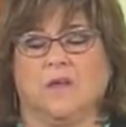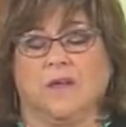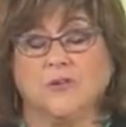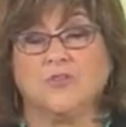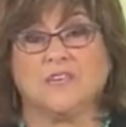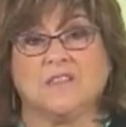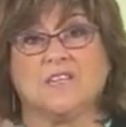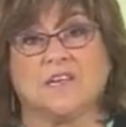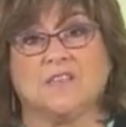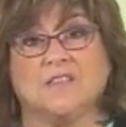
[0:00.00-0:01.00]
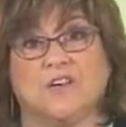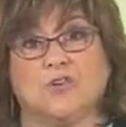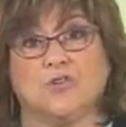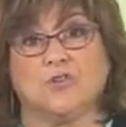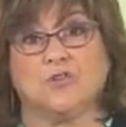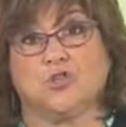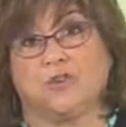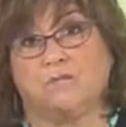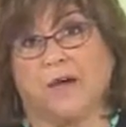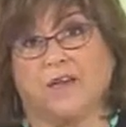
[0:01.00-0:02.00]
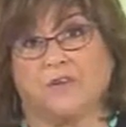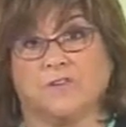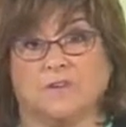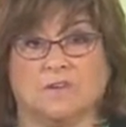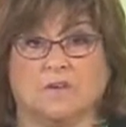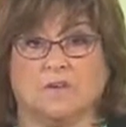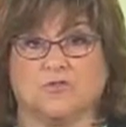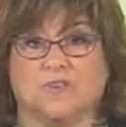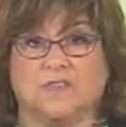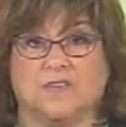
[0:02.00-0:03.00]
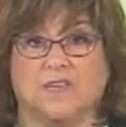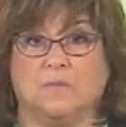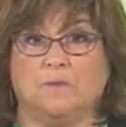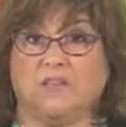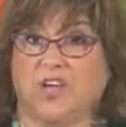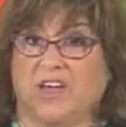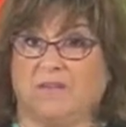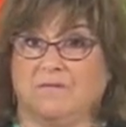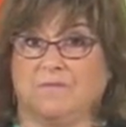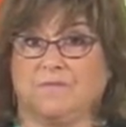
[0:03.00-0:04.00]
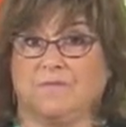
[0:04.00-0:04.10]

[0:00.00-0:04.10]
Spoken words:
Interesting to consider, should Michael's trustee be Jane?